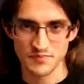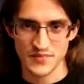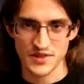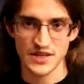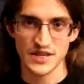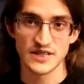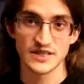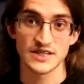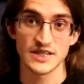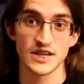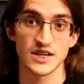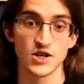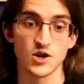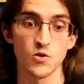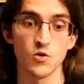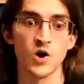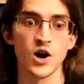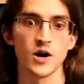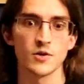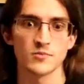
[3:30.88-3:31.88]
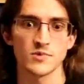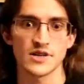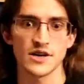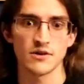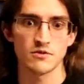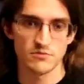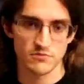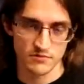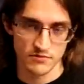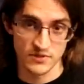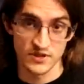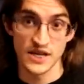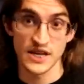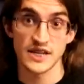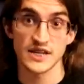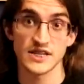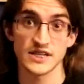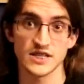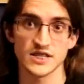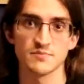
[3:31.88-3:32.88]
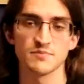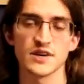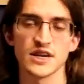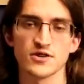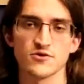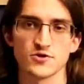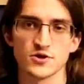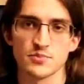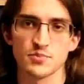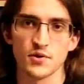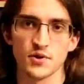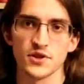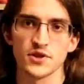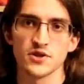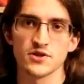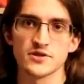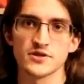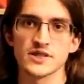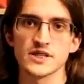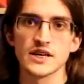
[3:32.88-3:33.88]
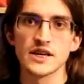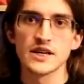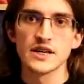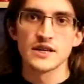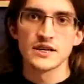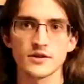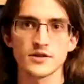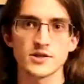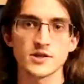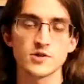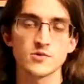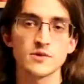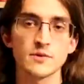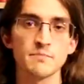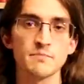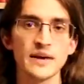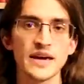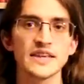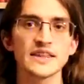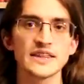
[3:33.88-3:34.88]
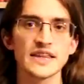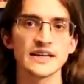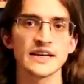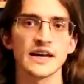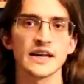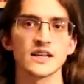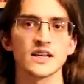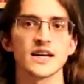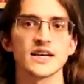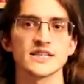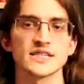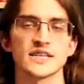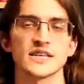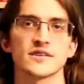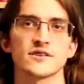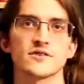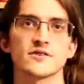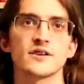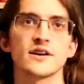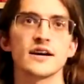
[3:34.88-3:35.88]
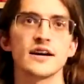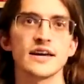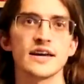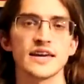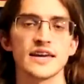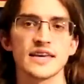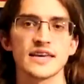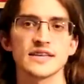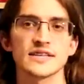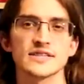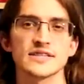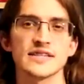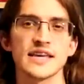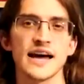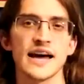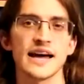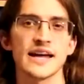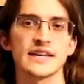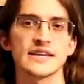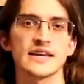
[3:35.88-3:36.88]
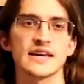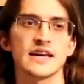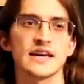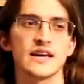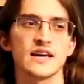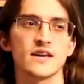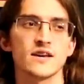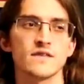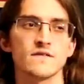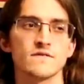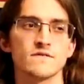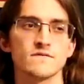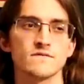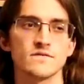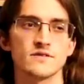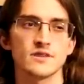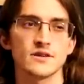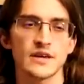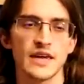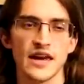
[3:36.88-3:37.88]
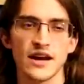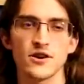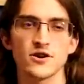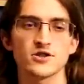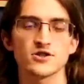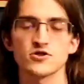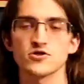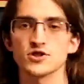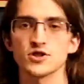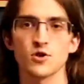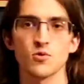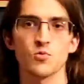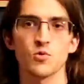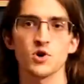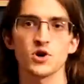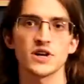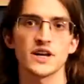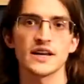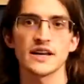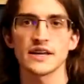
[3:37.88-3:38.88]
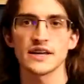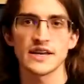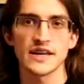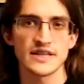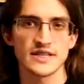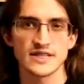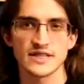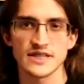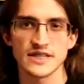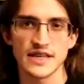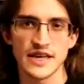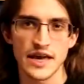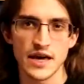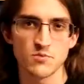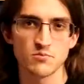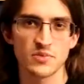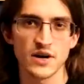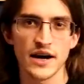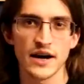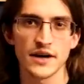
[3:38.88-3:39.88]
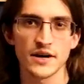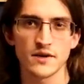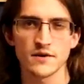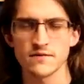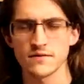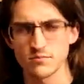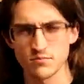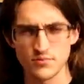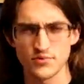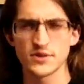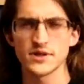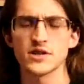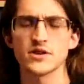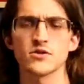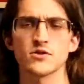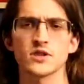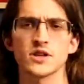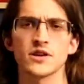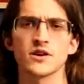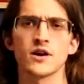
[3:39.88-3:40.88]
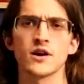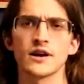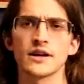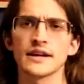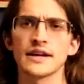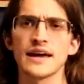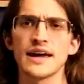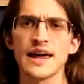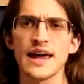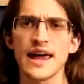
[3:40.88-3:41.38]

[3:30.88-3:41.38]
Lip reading: things that go on without getting into major spoilers. So the main thing I liked here is that the characters are working against the Empire from pretty early on,